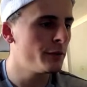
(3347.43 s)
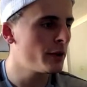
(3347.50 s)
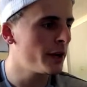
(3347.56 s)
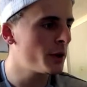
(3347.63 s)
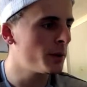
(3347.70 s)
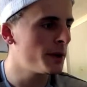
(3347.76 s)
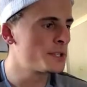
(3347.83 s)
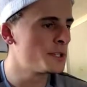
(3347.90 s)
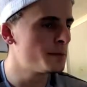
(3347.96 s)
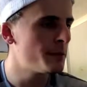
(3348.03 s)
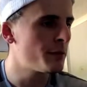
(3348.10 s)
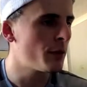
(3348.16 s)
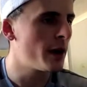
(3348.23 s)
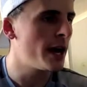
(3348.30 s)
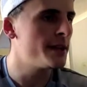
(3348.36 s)
you've got any questions
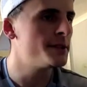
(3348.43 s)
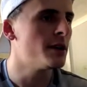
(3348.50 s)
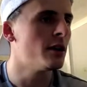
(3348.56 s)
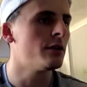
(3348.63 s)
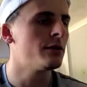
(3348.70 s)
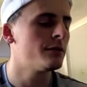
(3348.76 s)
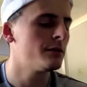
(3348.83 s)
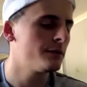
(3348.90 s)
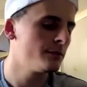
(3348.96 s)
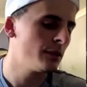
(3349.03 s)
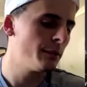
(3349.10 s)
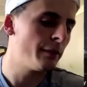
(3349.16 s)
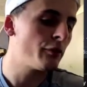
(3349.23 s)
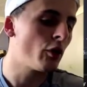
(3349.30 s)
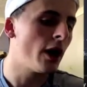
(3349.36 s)
before it heads off.
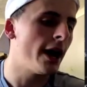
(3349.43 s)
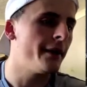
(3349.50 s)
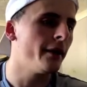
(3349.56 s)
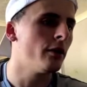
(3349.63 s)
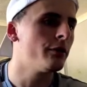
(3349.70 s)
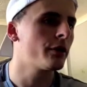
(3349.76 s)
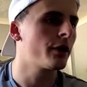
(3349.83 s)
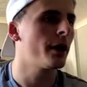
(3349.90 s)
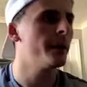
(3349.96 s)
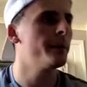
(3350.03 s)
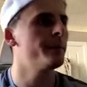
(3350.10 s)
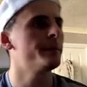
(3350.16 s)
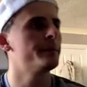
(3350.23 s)
Before I head off, okay?